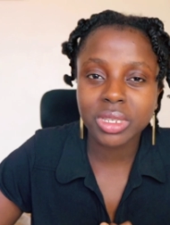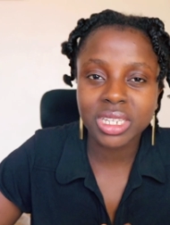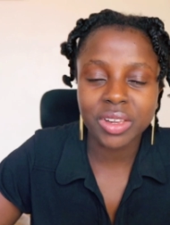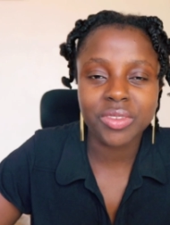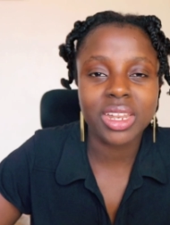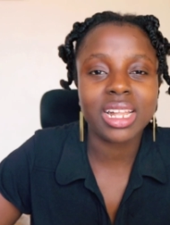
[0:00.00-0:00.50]

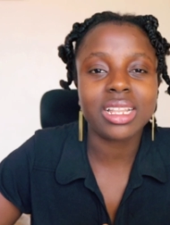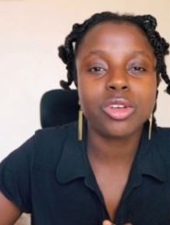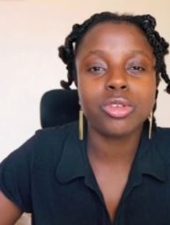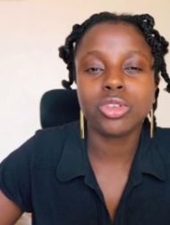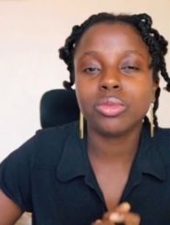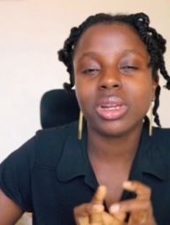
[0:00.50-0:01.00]
definitely
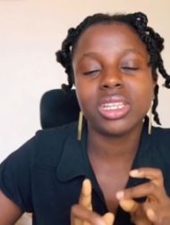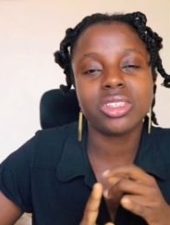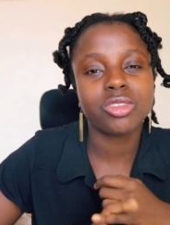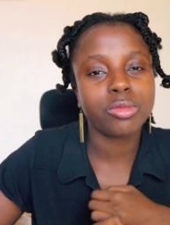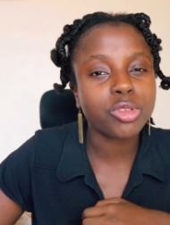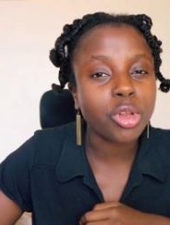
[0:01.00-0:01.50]
go to my
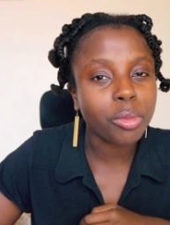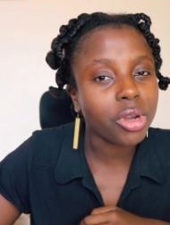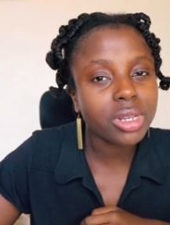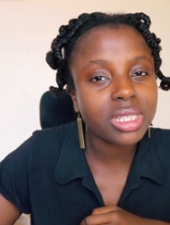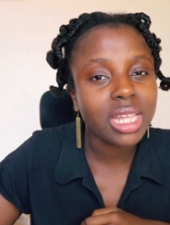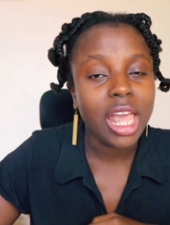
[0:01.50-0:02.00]
description
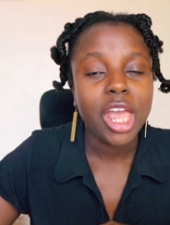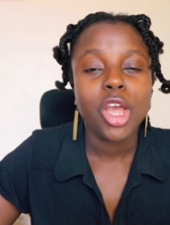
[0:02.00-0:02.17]
box